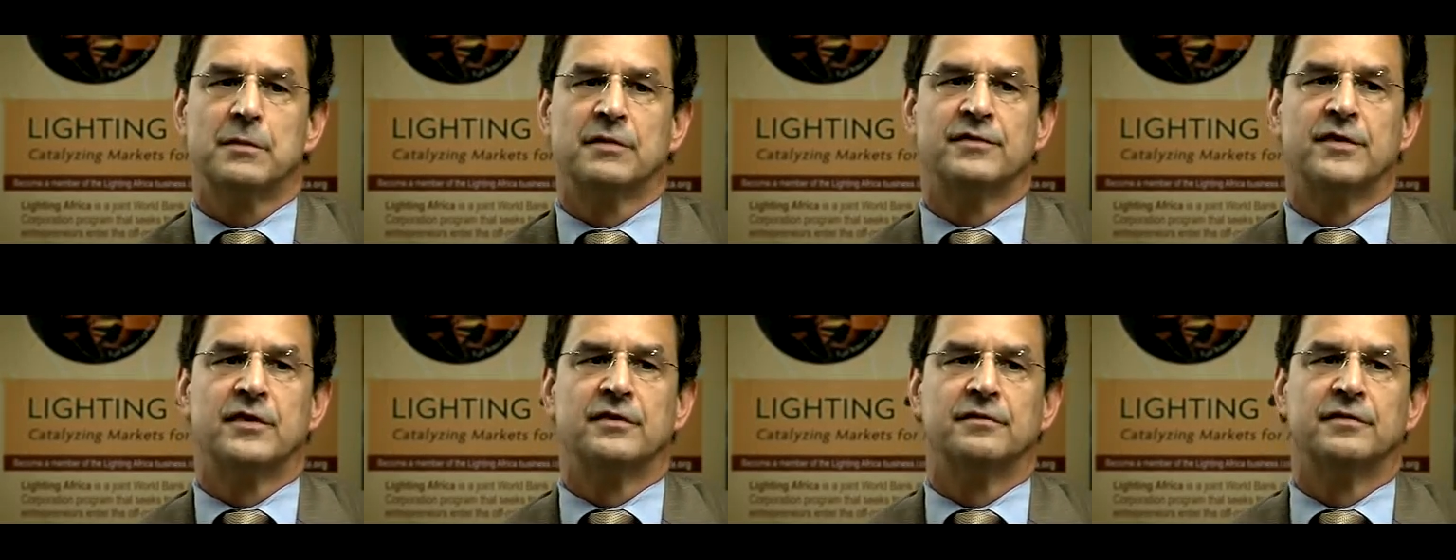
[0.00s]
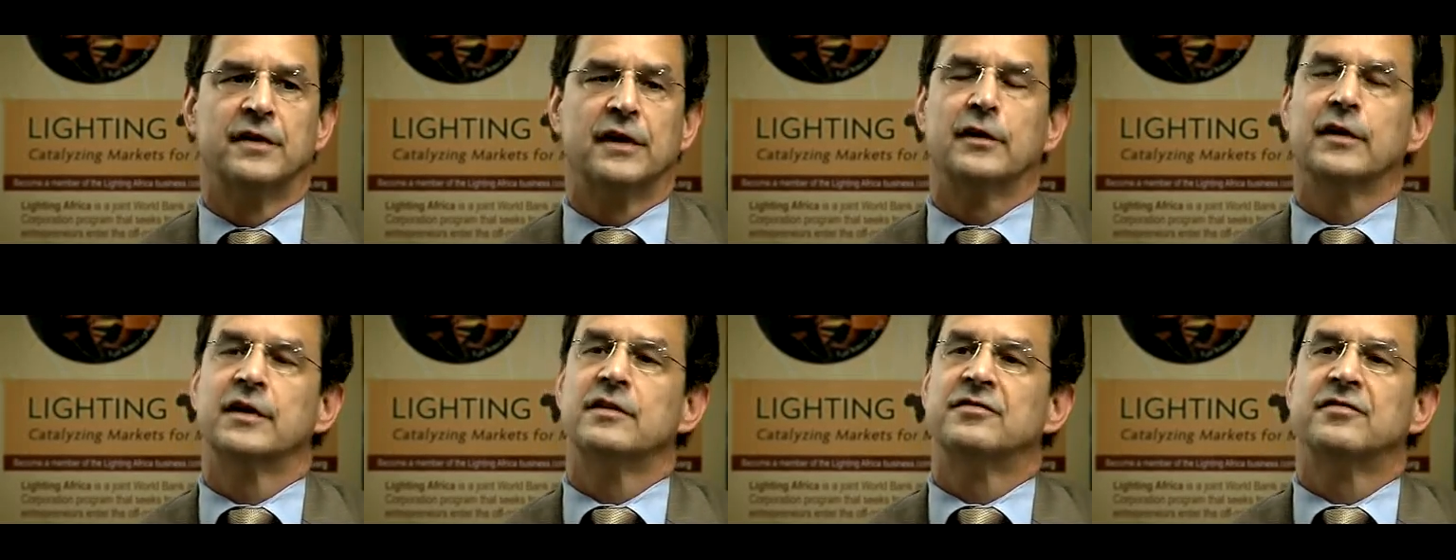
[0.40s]
of the
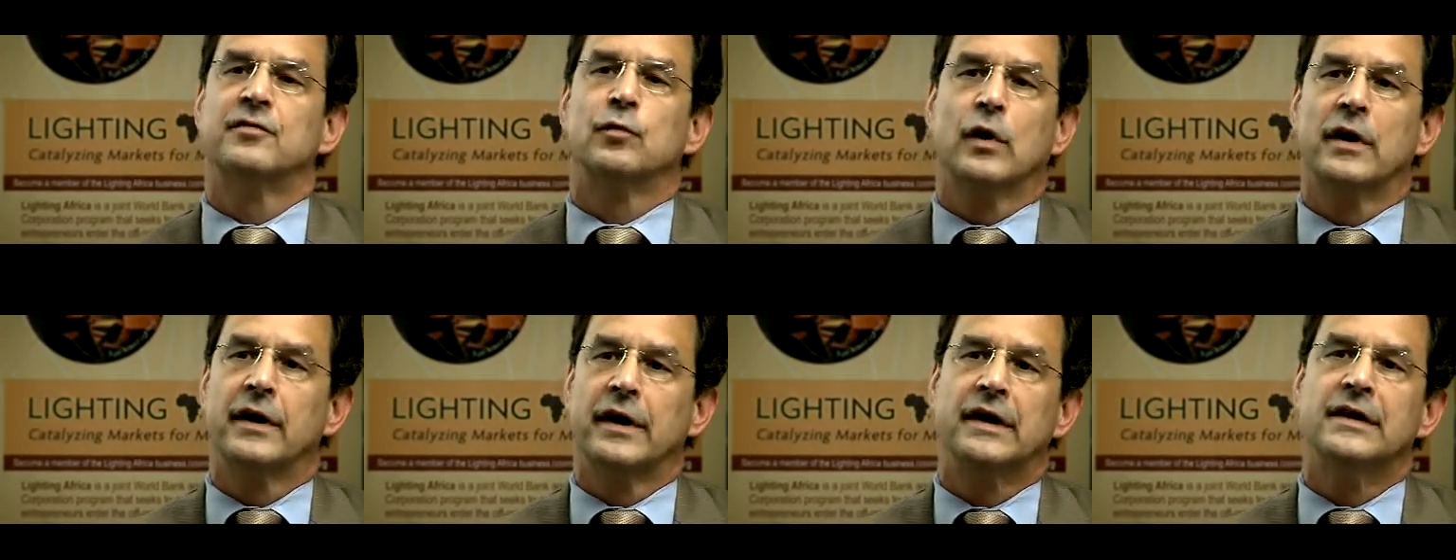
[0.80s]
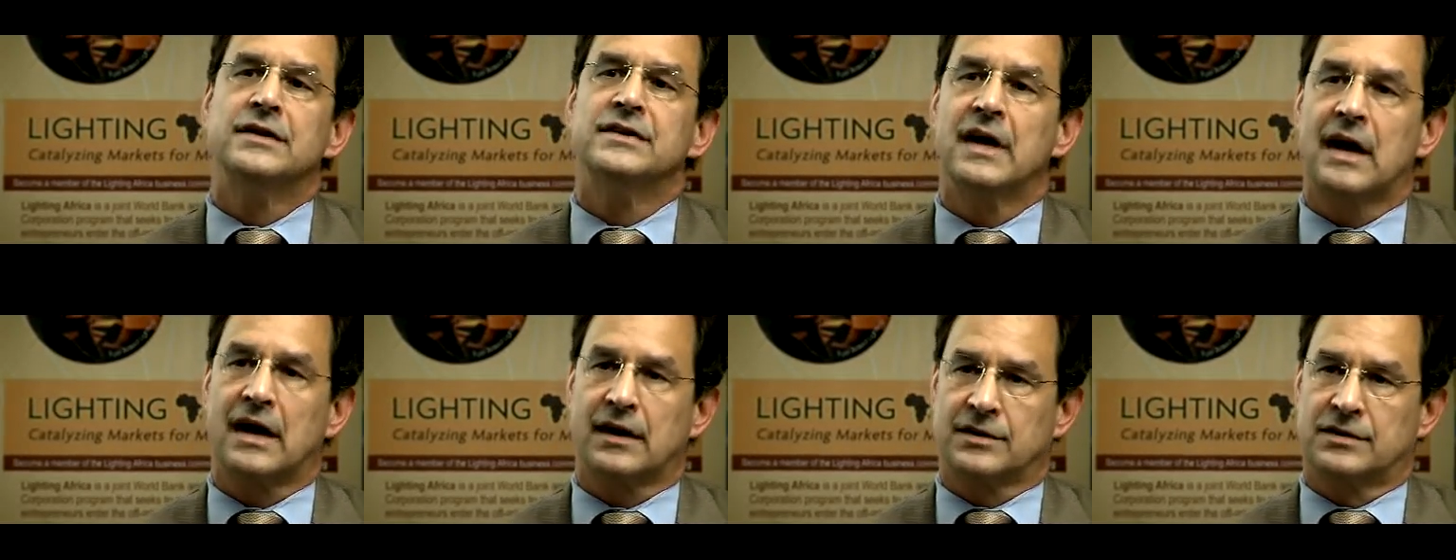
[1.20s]
very front
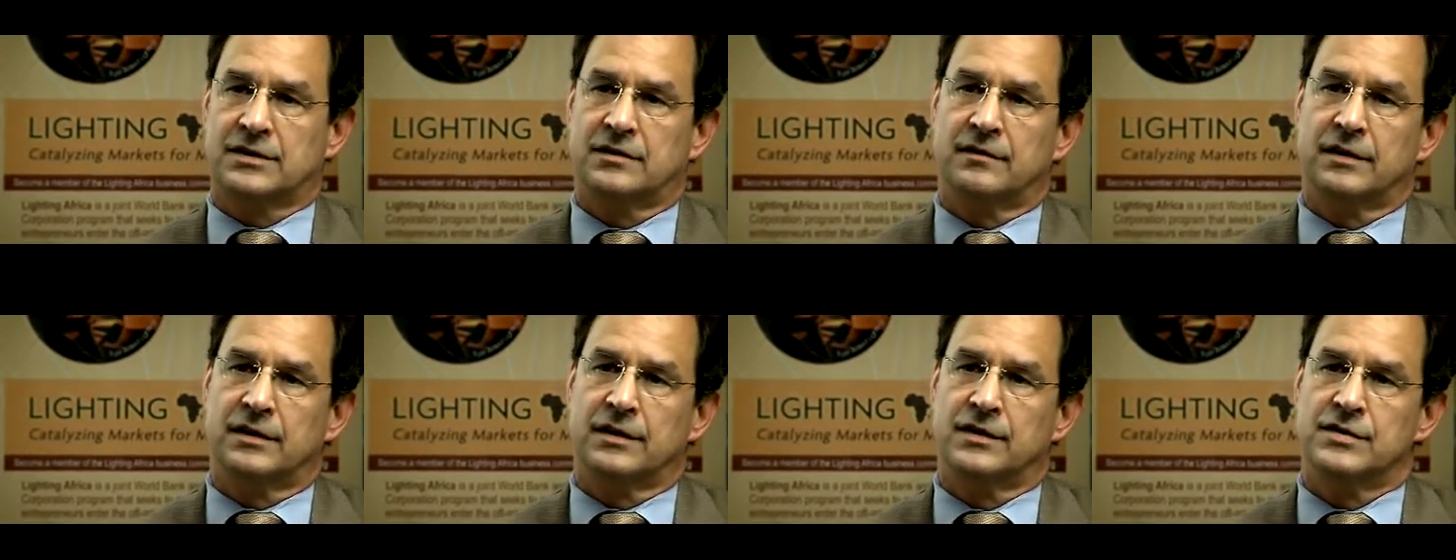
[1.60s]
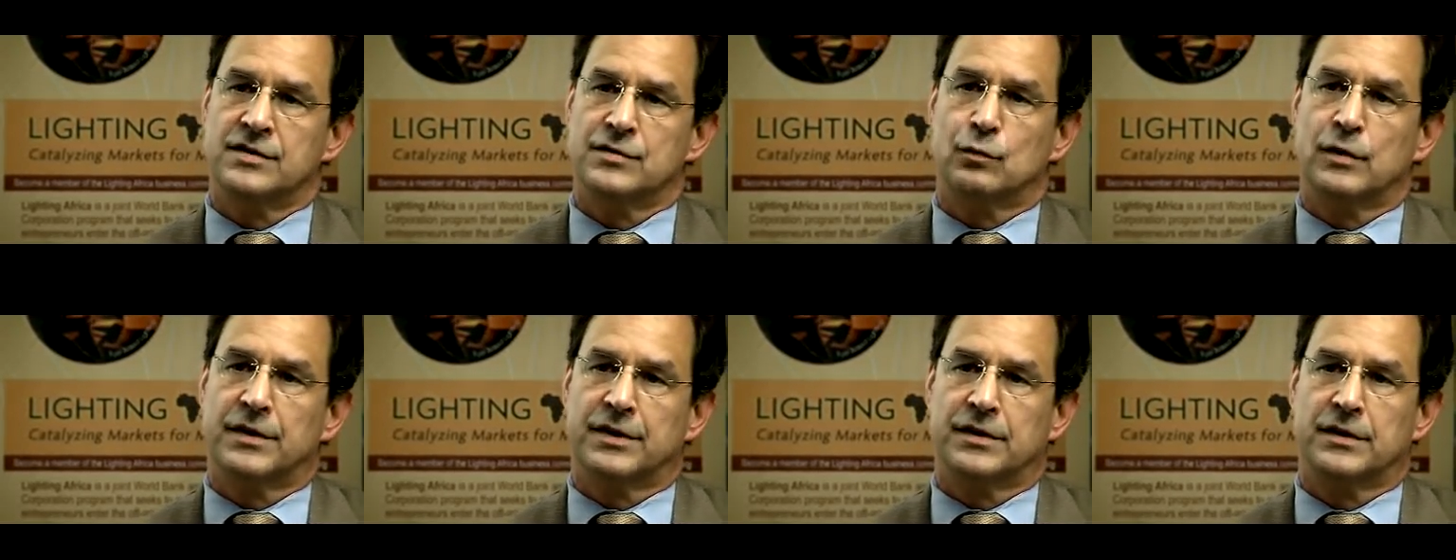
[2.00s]
end
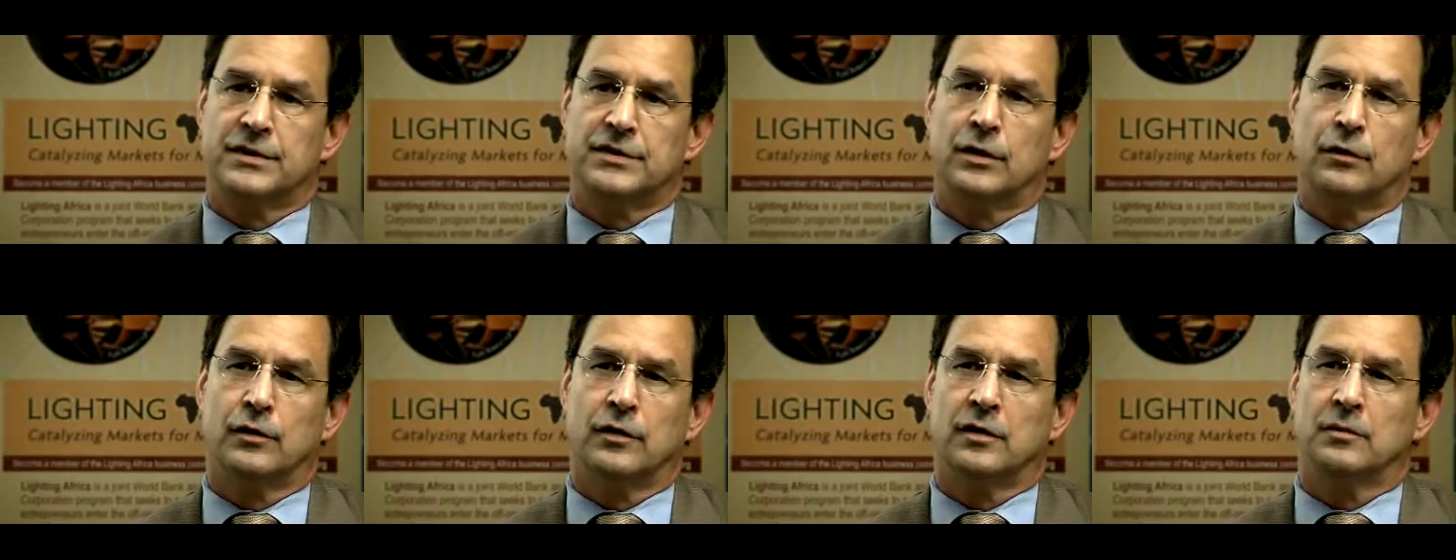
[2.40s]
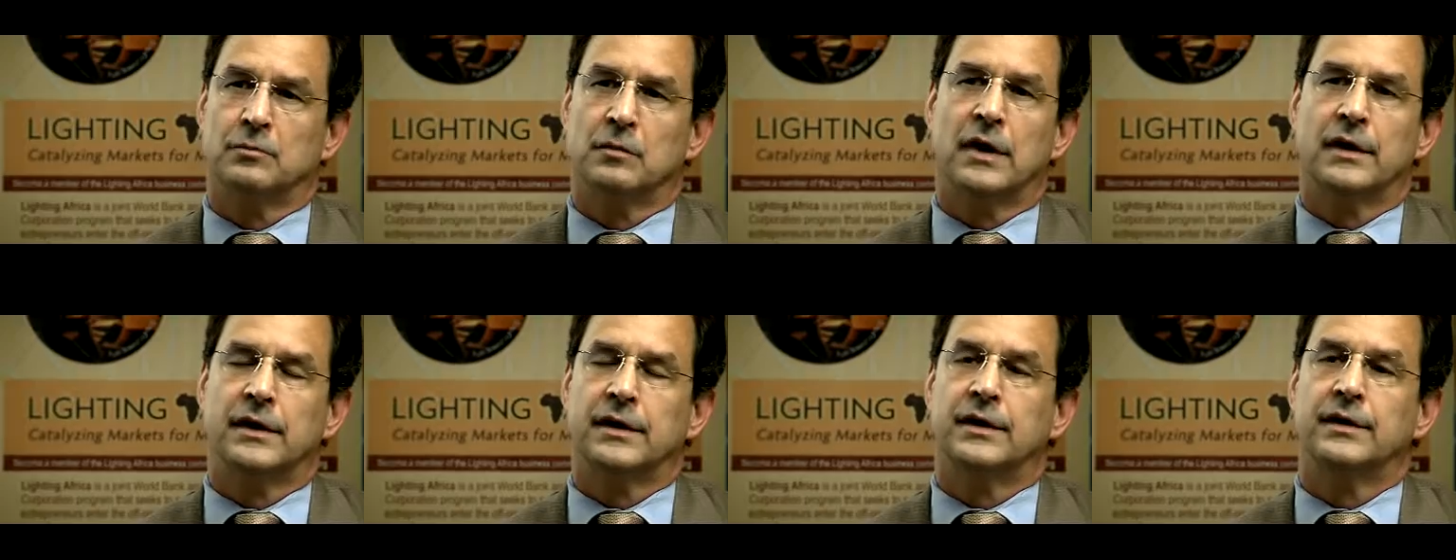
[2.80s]
activities with the donor
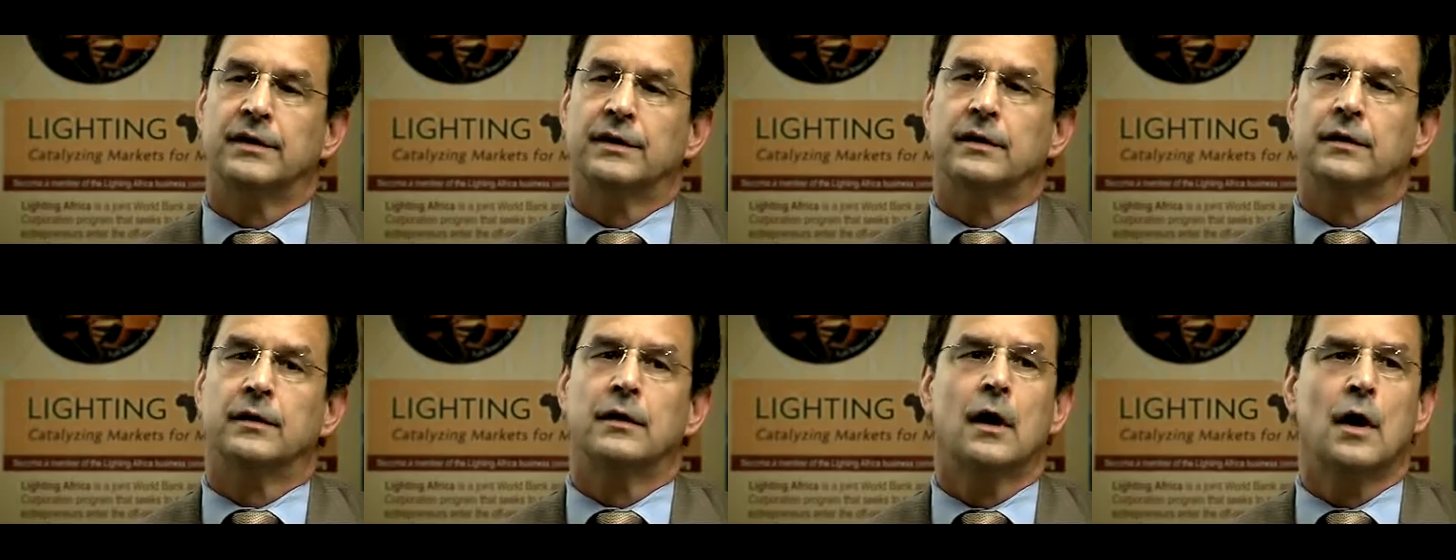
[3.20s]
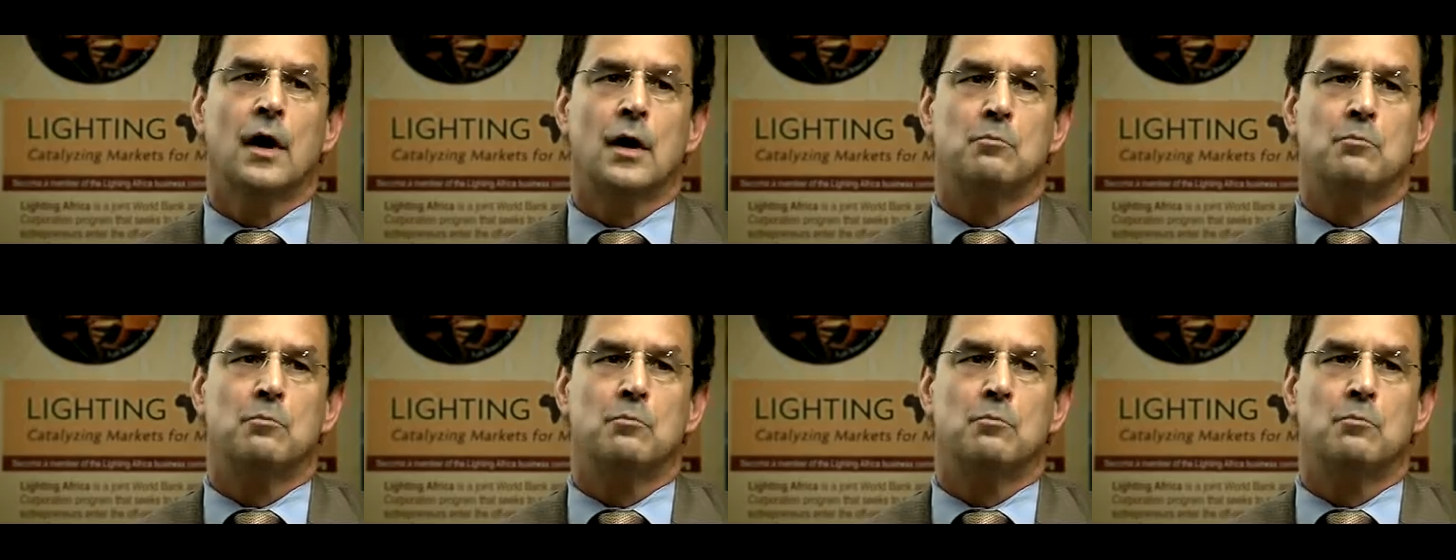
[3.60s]
money, the